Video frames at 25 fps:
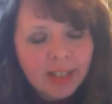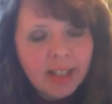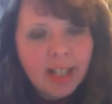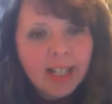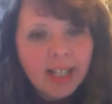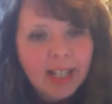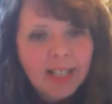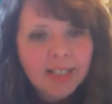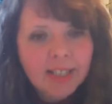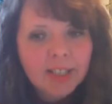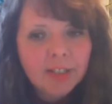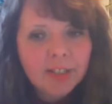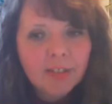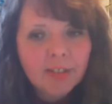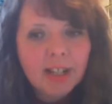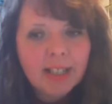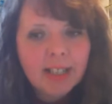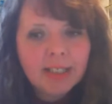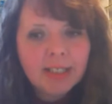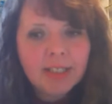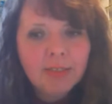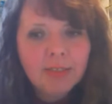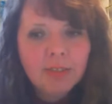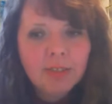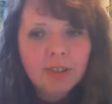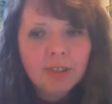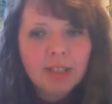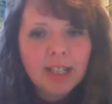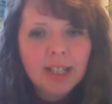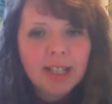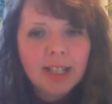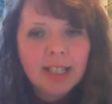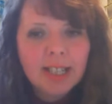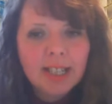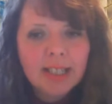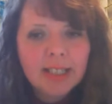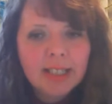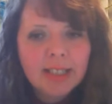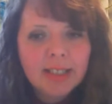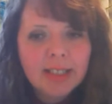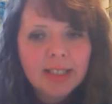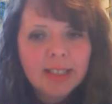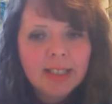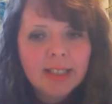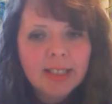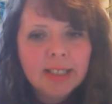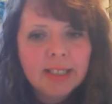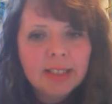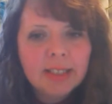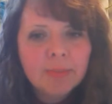and interactive online
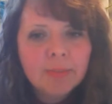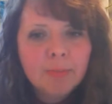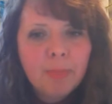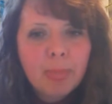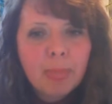lessons.